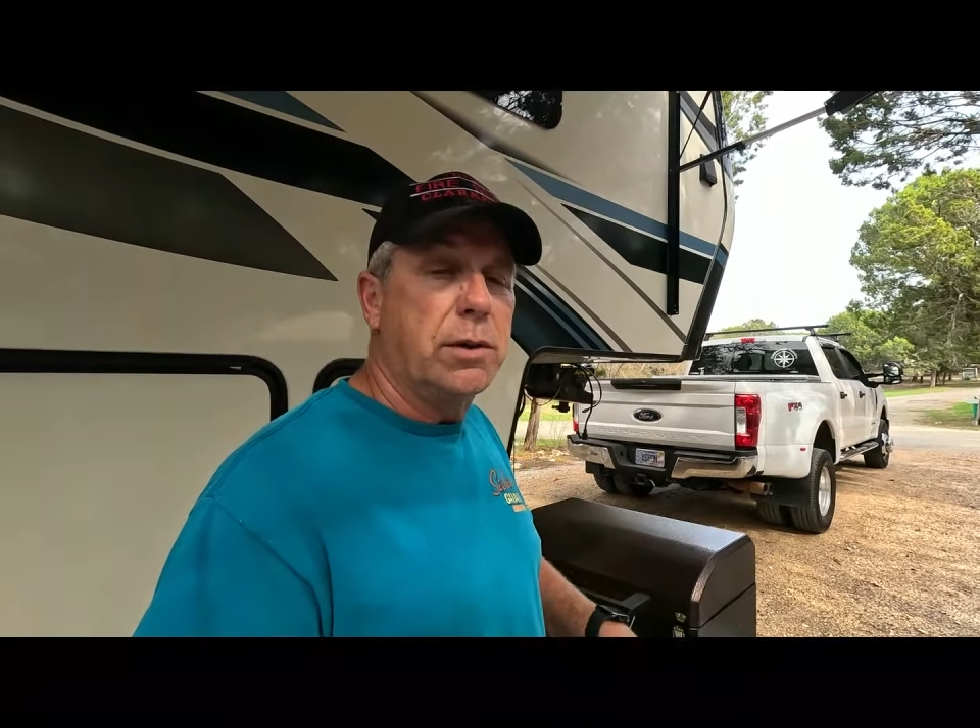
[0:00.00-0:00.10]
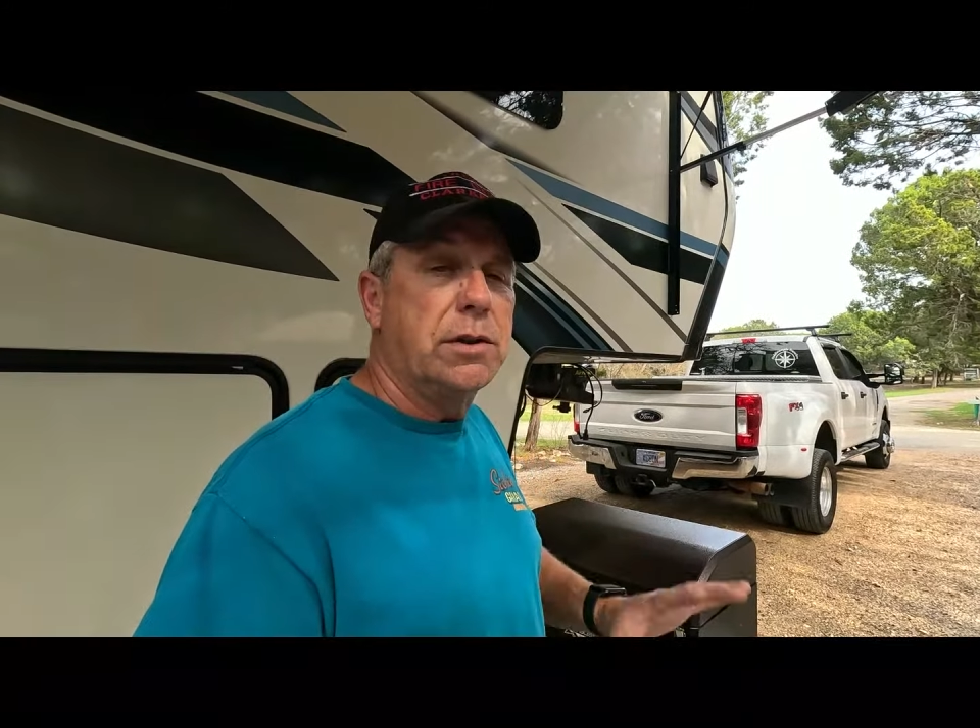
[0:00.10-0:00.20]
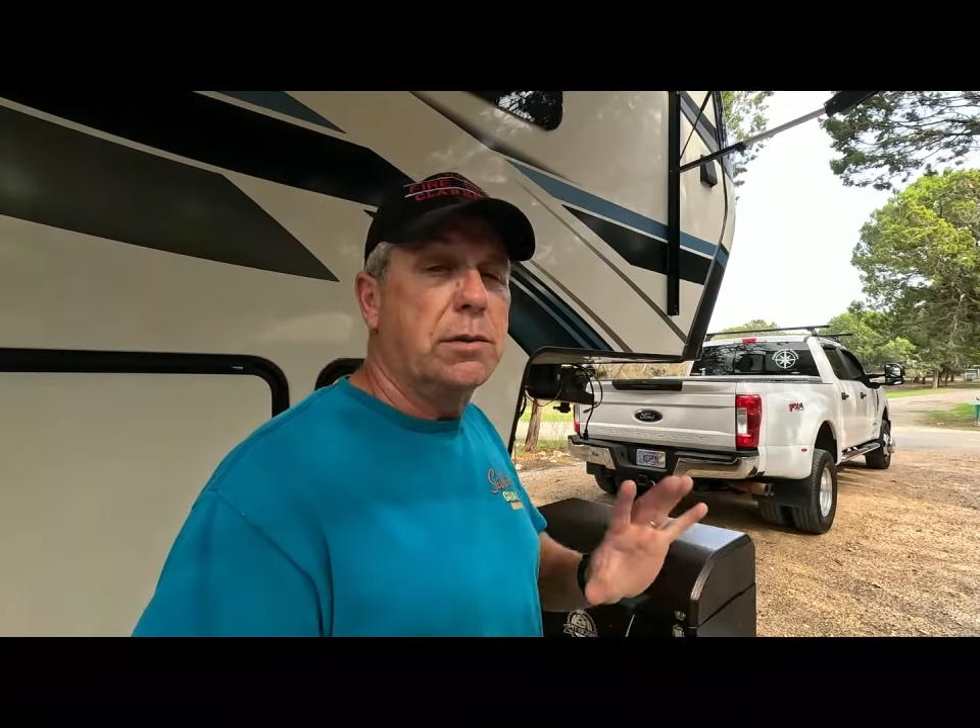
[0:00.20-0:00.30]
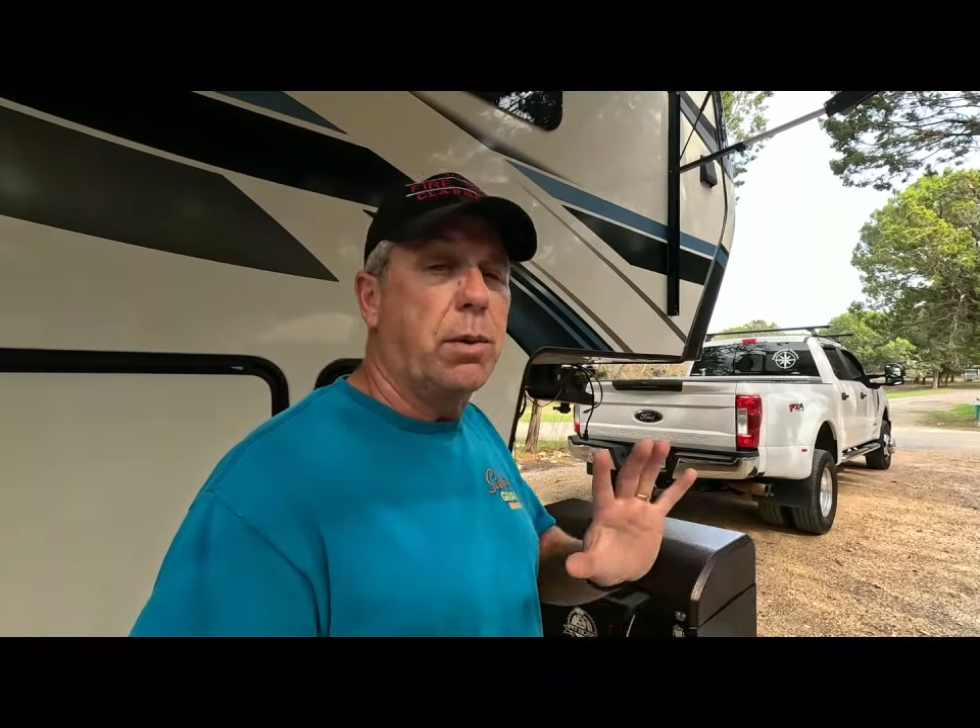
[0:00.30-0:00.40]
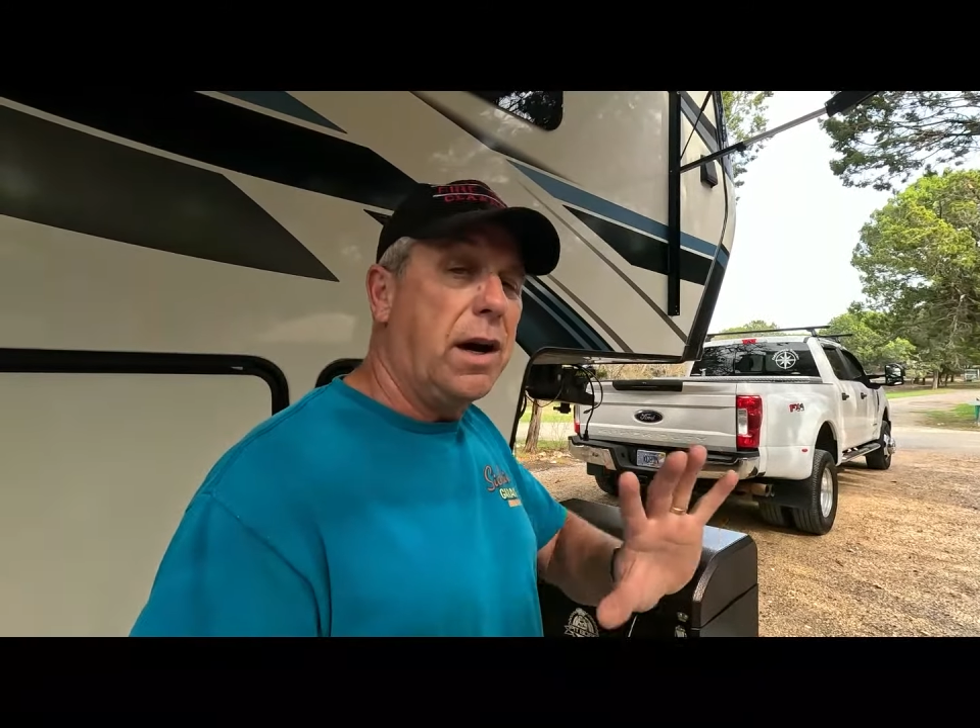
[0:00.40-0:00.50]

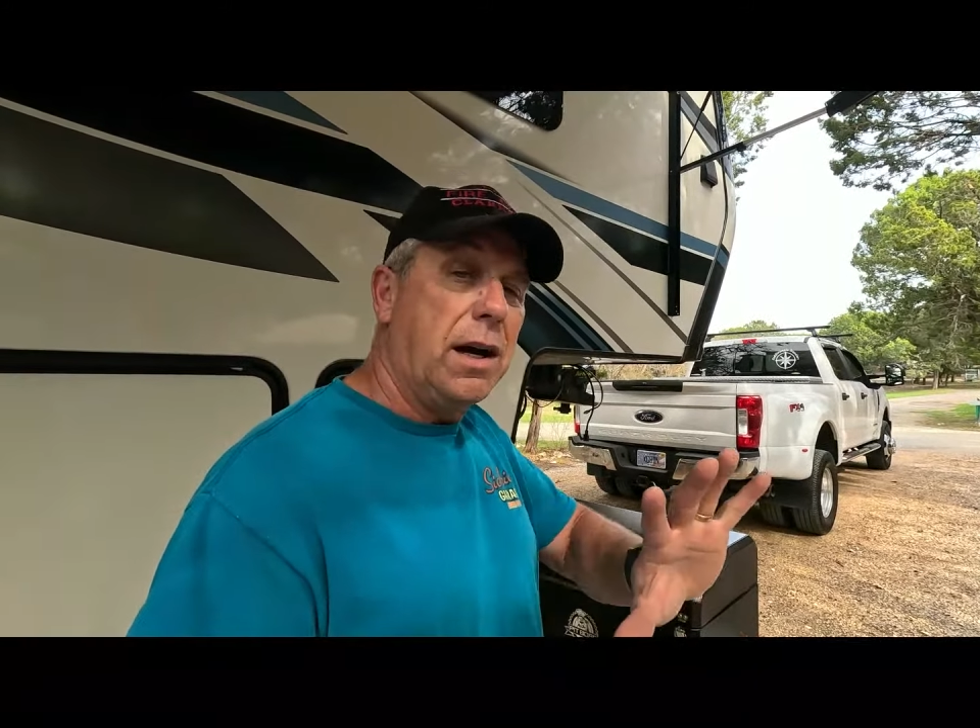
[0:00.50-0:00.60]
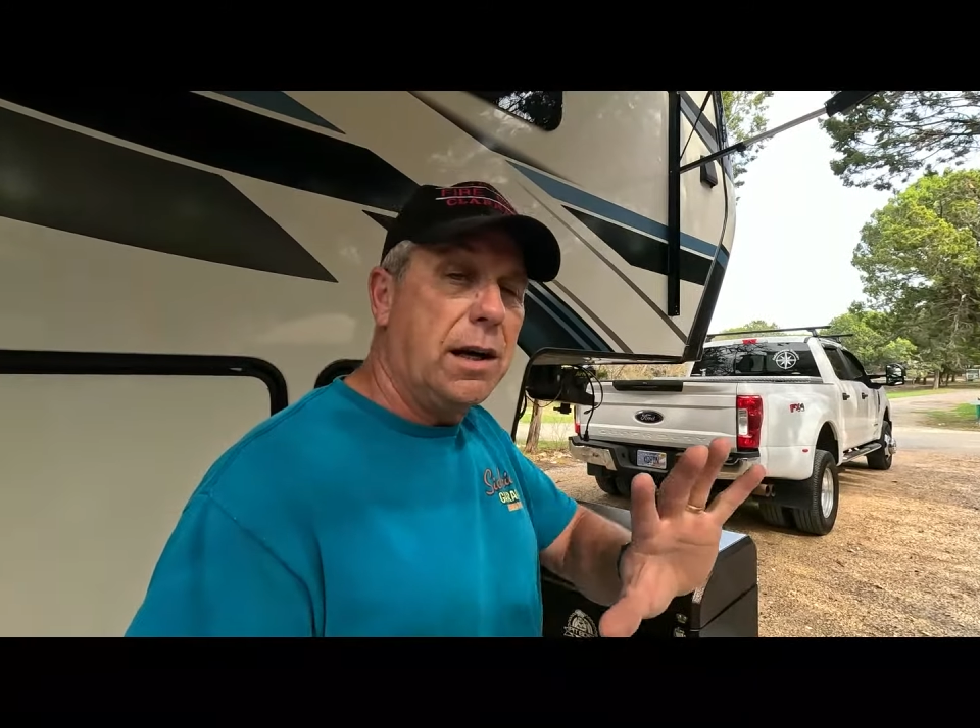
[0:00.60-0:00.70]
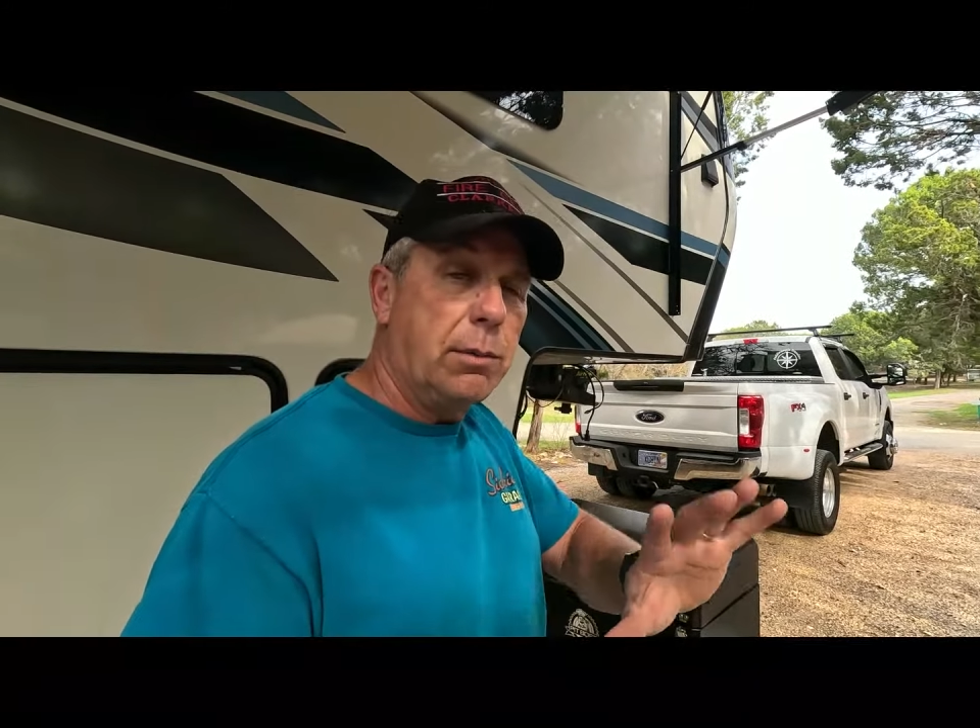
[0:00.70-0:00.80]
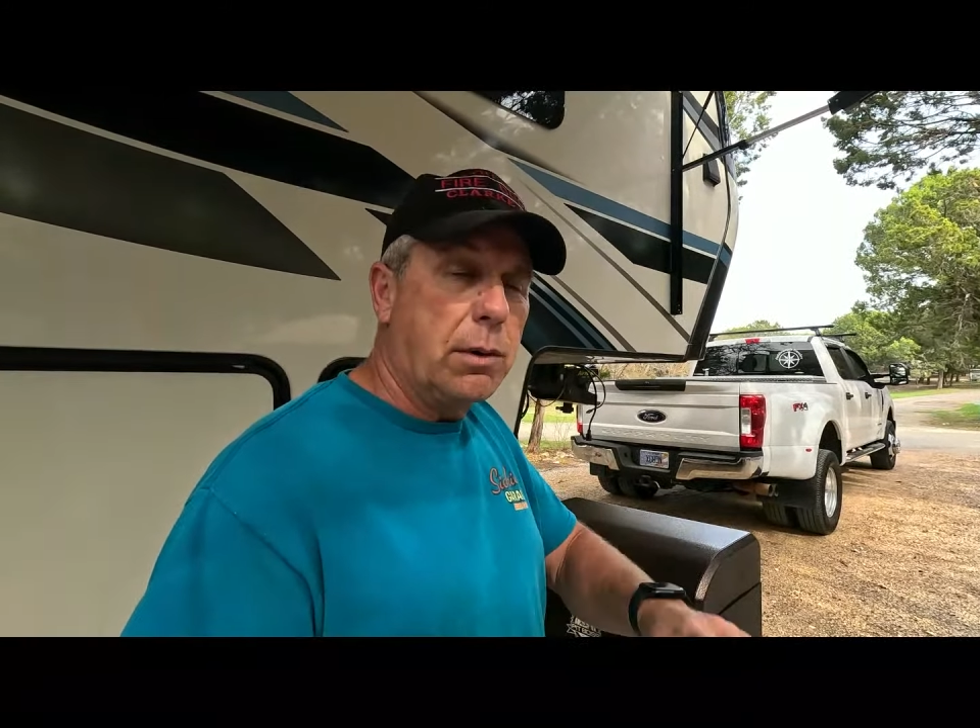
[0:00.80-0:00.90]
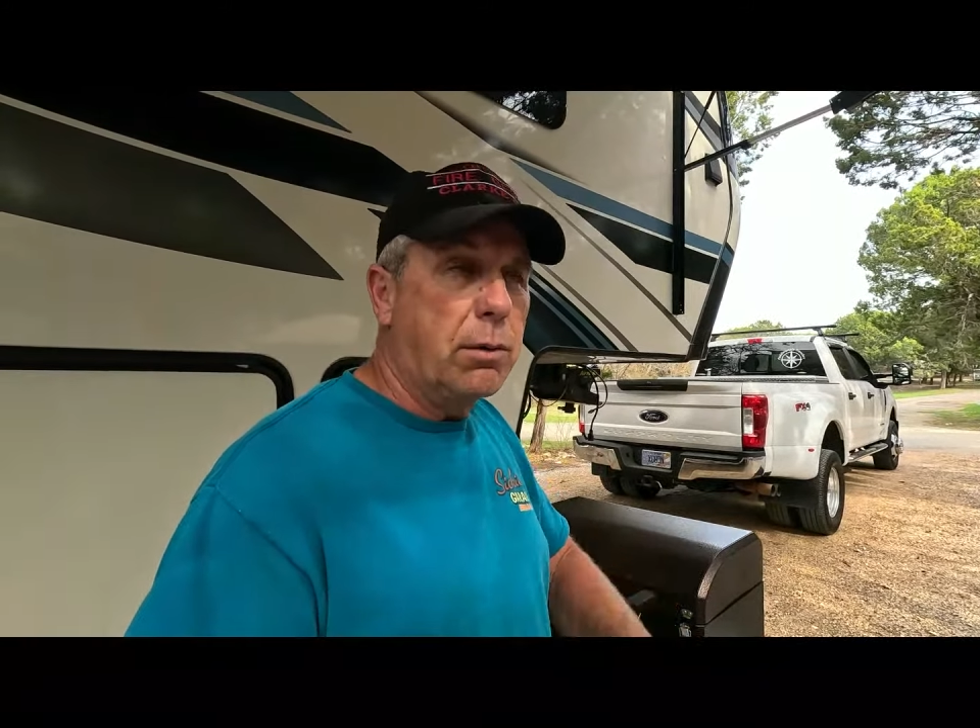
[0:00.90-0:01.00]
which is
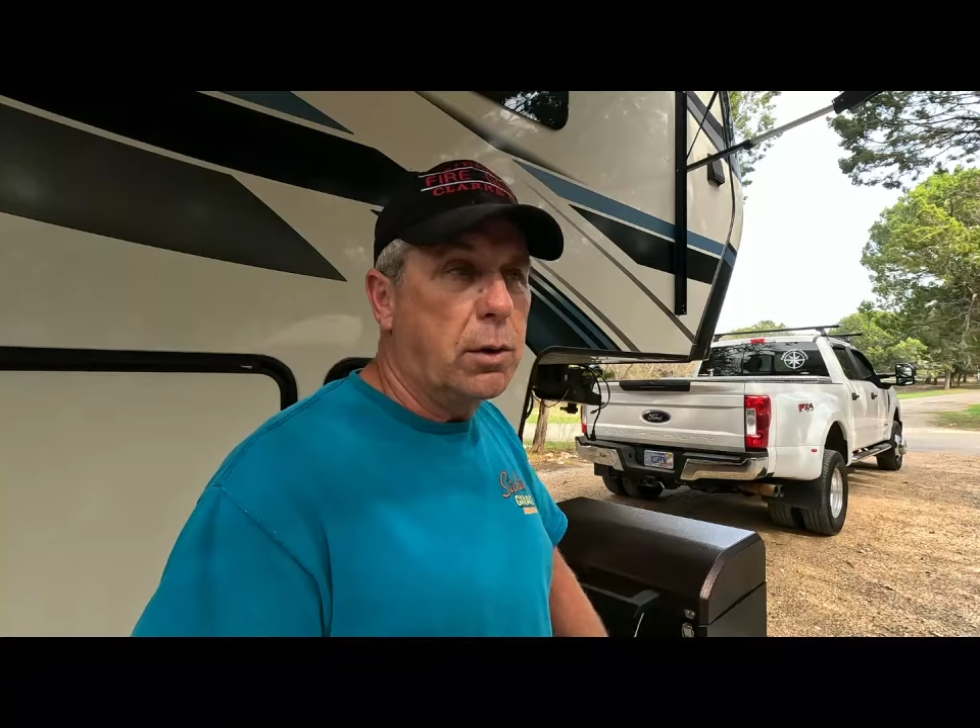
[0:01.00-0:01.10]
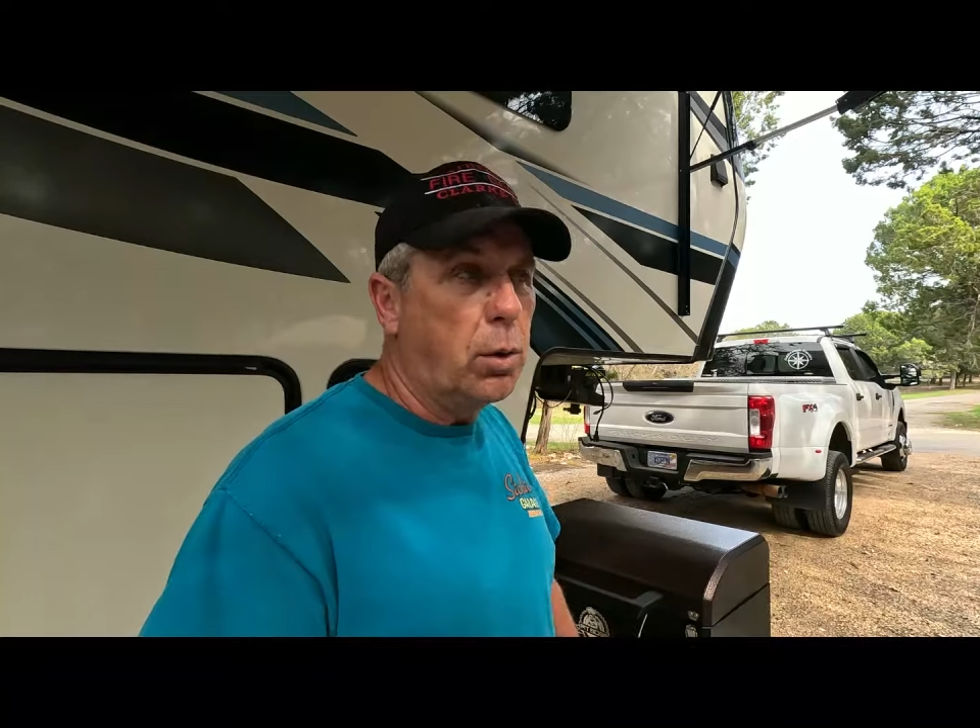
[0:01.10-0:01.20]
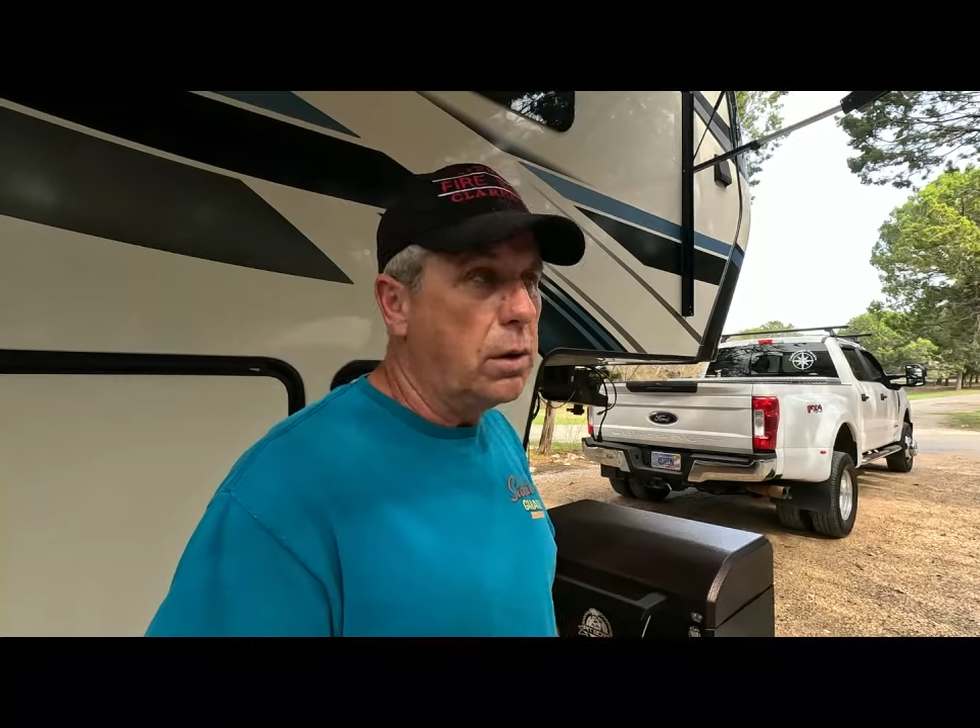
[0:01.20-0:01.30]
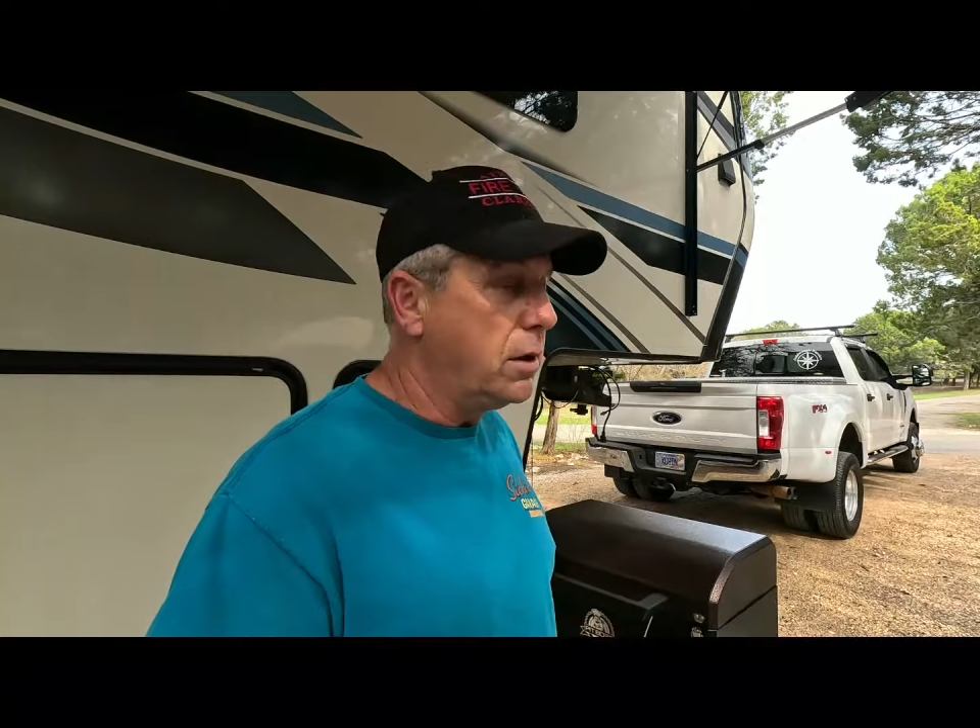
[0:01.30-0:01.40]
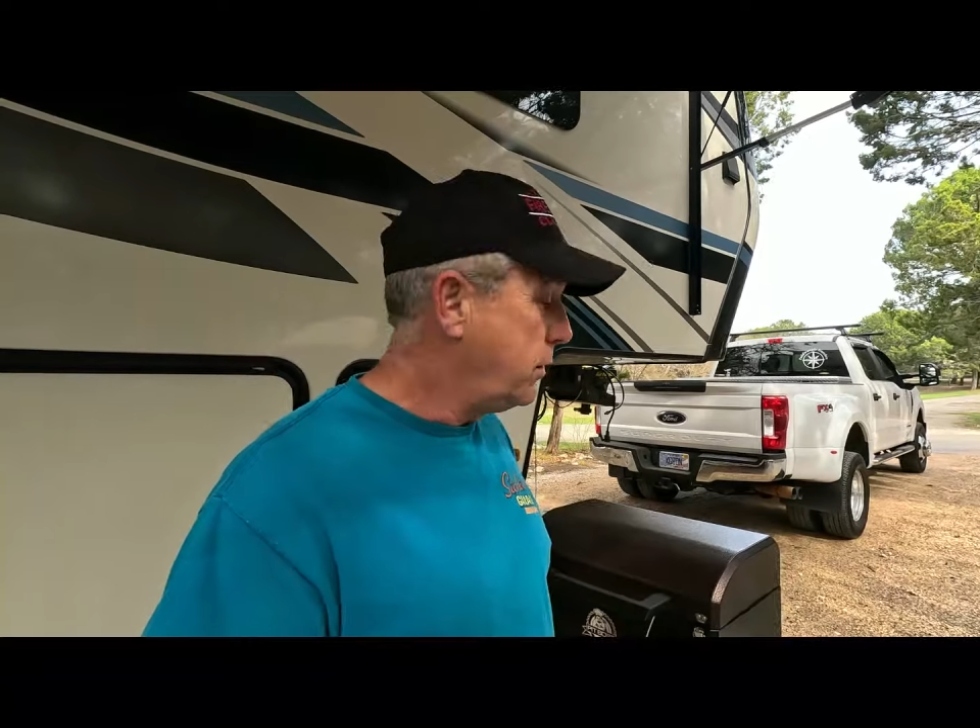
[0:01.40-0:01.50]
why we're recording